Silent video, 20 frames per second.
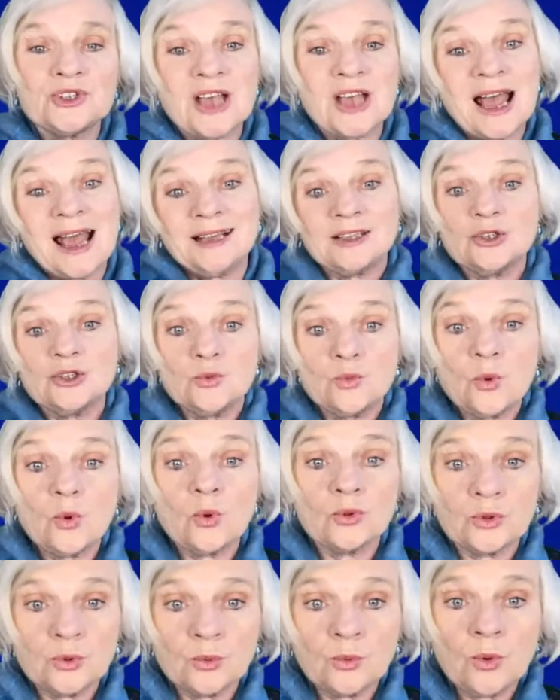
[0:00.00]
was
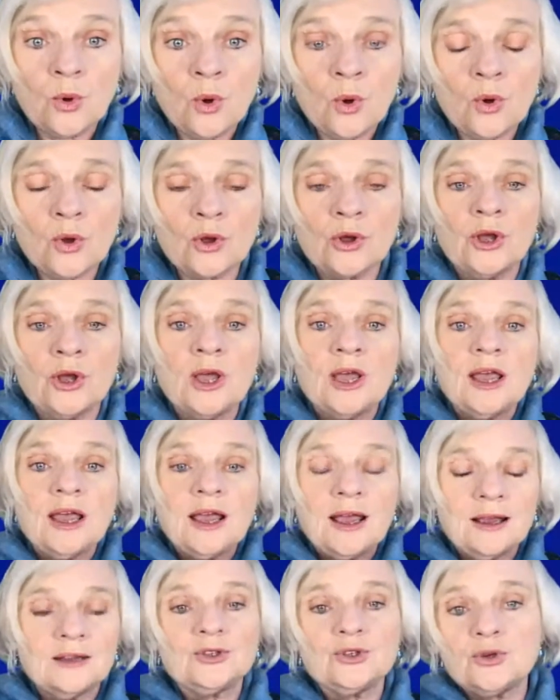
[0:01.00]
born, because I had to walk
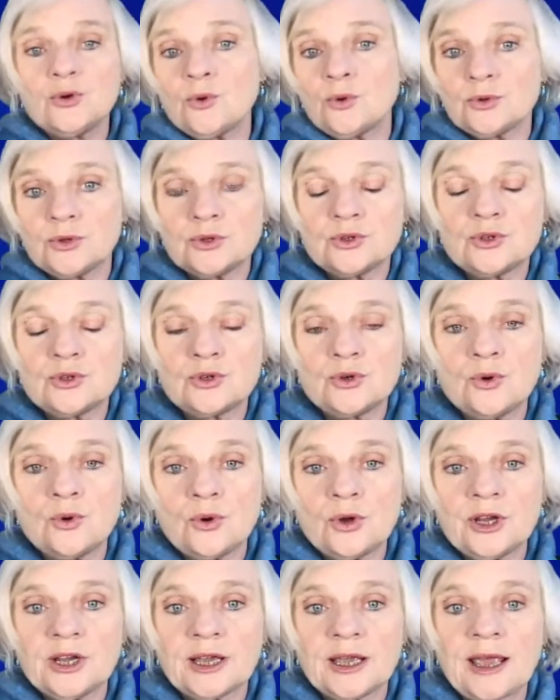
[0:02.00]
the walk
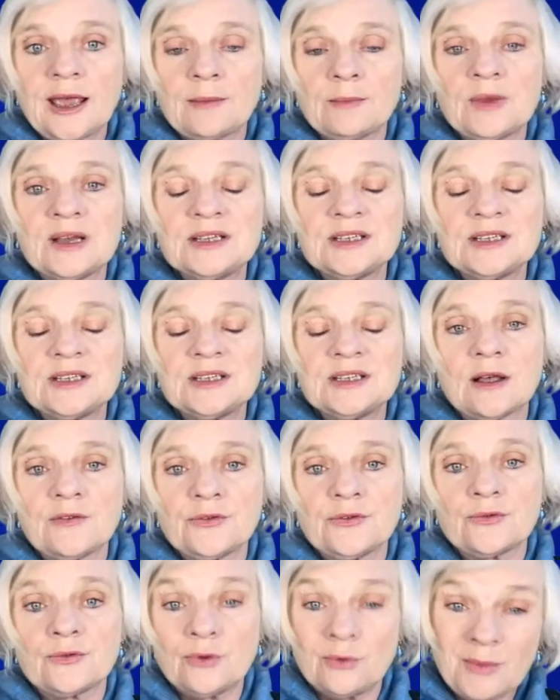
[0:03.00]
and talk the talk and
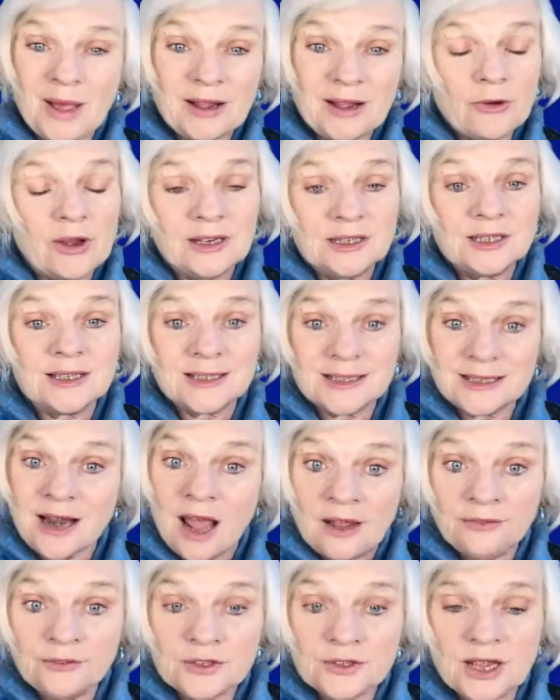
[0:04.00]
get myself through my
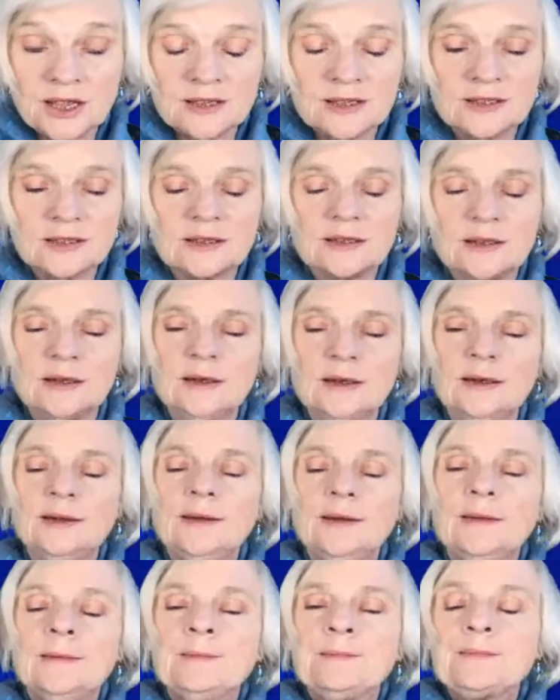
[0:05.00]
greatest life
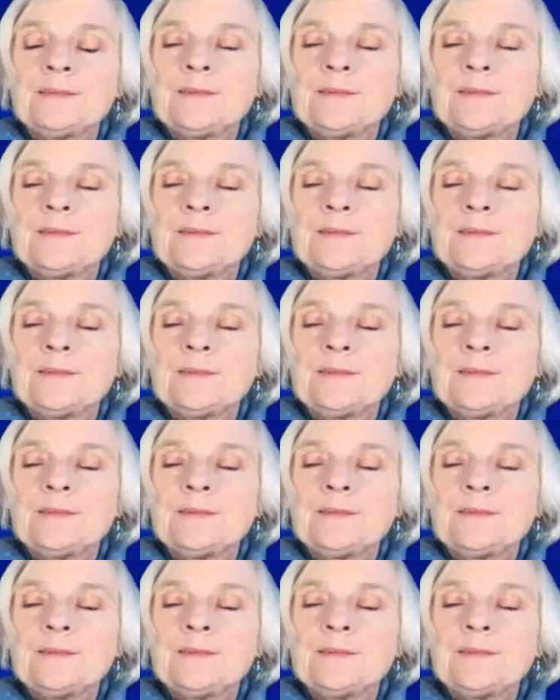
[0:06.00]
test.